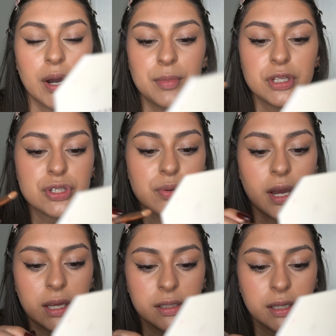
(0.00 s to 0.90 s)
I'm going to do
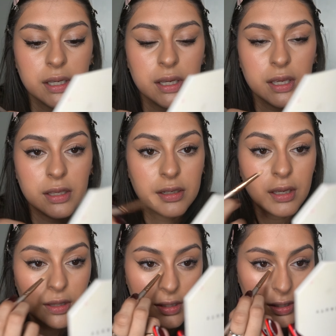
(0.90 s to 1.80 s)
highlight in
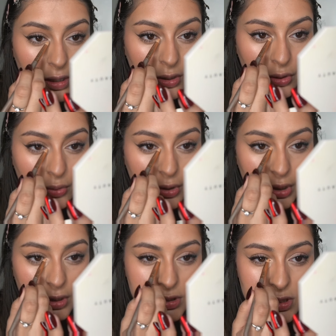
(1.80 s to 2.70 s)
the inner
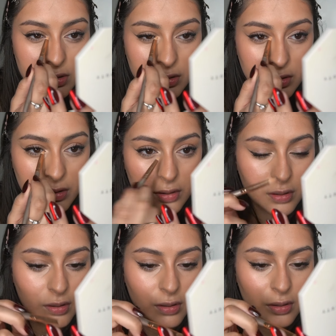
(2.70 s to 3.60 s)
corners.
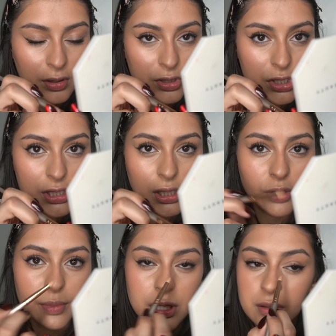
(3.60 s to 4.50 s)
Just a
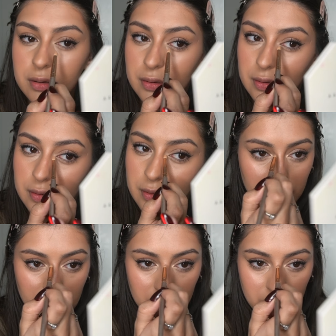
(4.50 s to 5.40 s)
little bit.
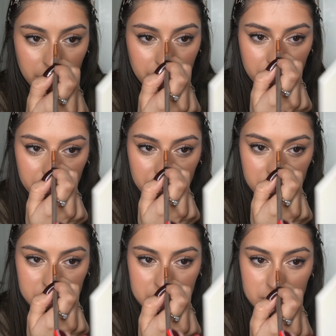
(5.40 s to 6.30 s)

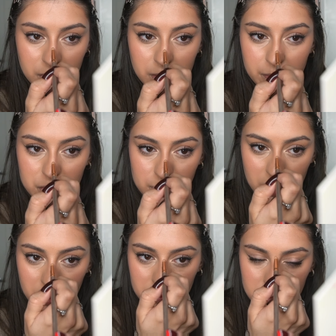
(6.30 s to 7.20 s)
This is called the bridge of my
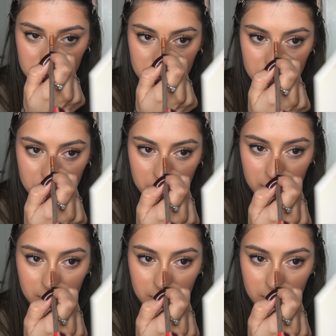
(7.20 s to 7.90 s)
nose, I